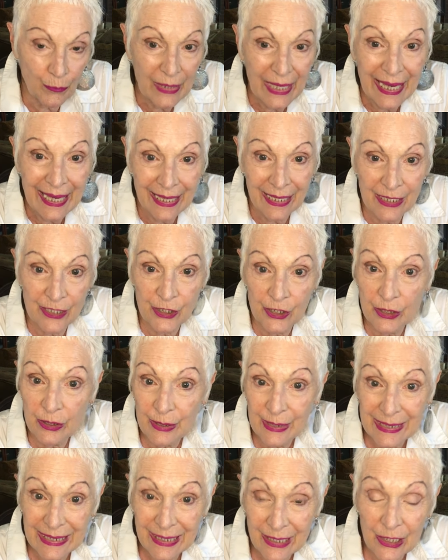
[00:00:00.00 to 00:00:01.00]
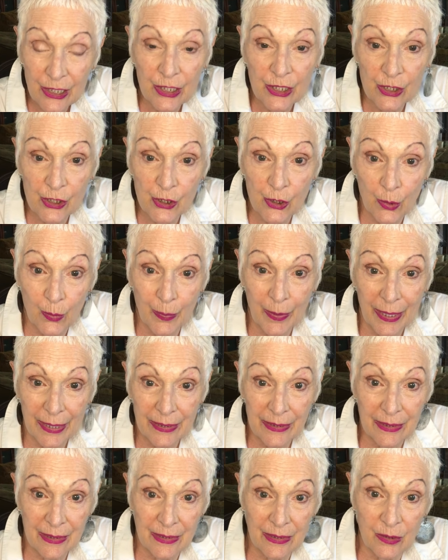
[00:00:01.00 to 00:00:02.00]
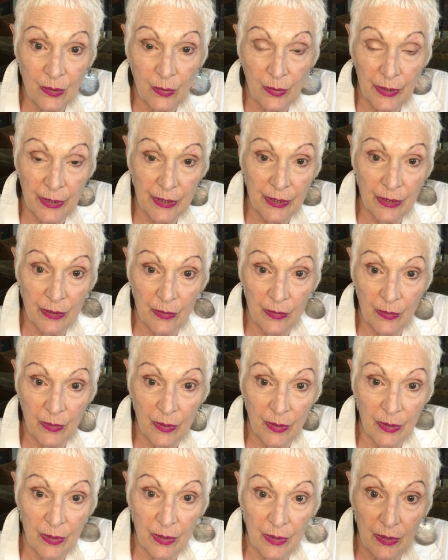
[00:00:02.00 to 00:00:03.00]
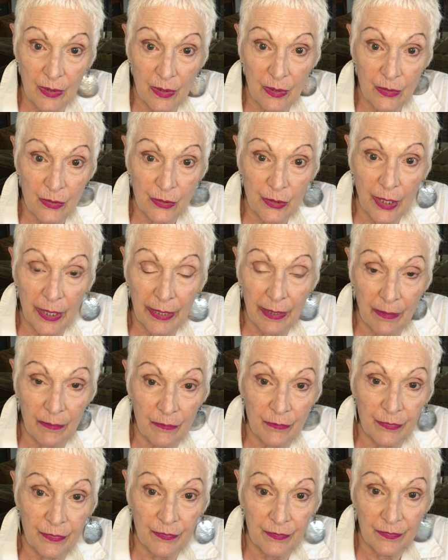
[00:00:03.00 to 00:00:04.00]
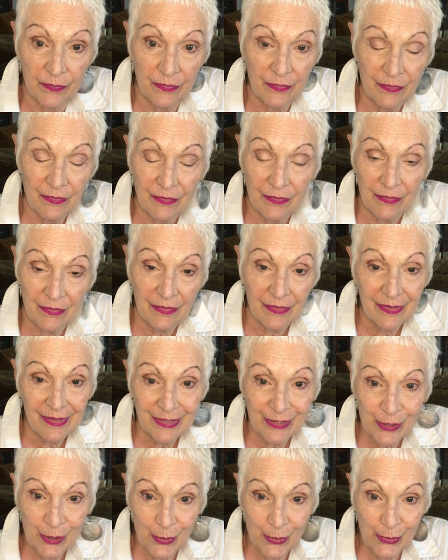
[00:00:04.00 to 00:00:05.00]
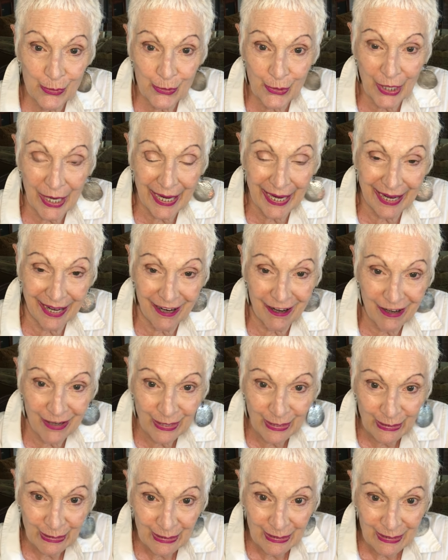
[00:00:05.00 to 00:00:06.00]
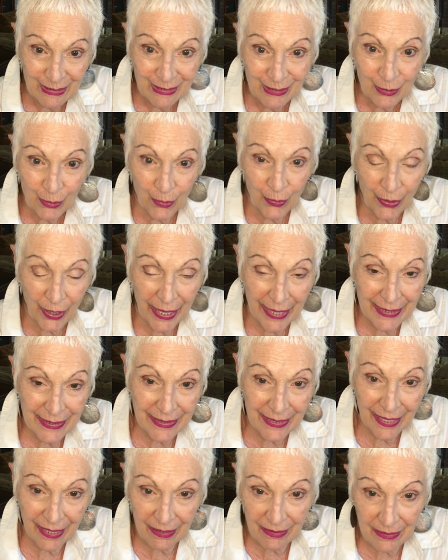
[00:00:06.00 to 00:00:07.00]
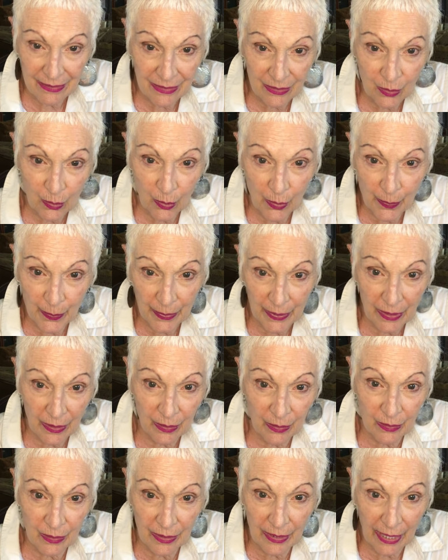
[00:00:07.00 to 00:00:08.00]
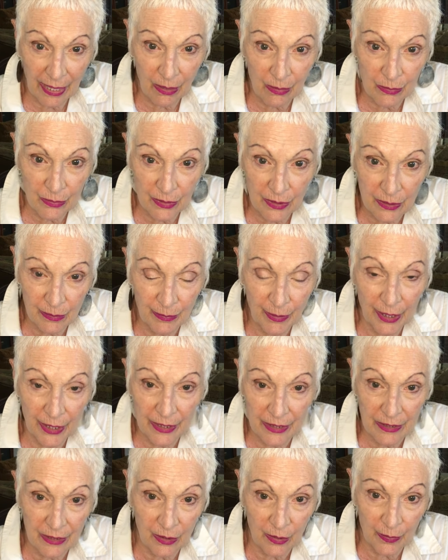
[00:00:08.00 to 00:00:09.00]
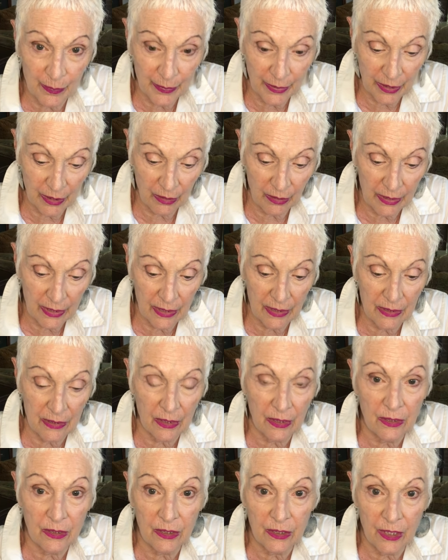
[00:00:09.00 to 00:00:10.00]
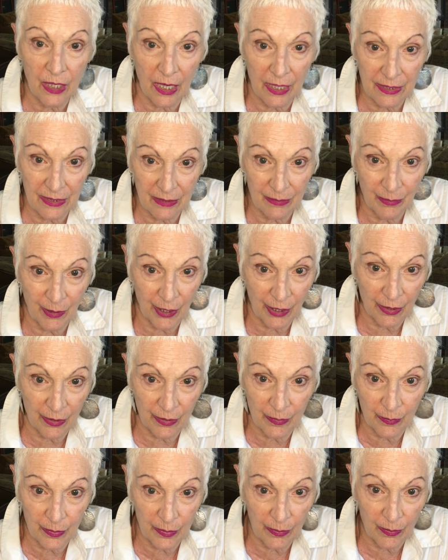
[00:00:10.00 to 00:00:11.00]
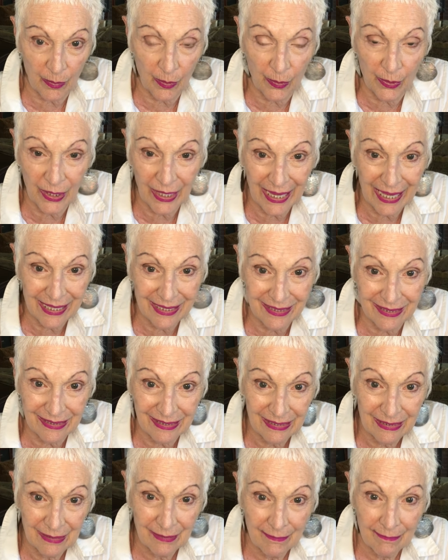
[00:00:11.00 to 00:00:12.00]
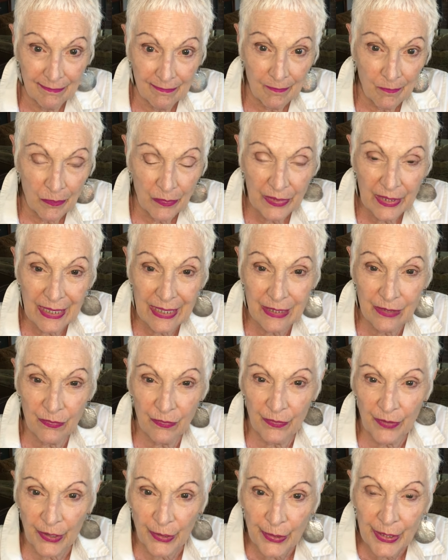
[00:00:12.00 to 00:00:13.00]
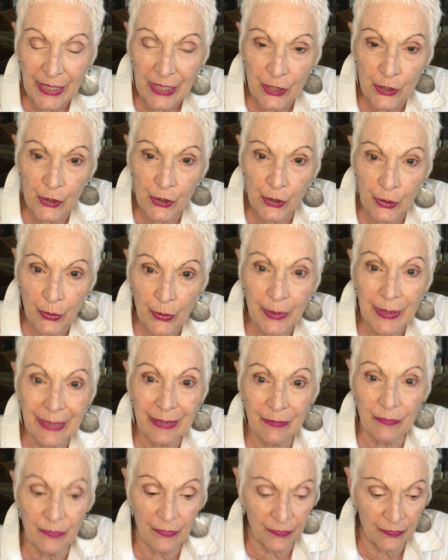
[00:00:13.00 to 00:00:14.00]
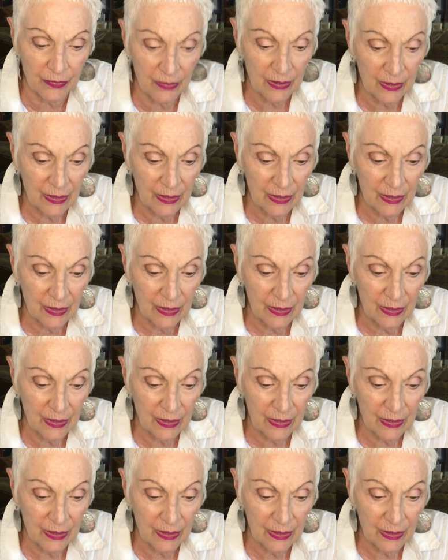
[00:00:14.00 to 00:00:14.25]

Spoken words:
And I do see Joe Biden is going to triumph. Don't try to grind down a Scorpio and outsmart a Scorpio. He's a lot smarter than people realize. He's very intuitive.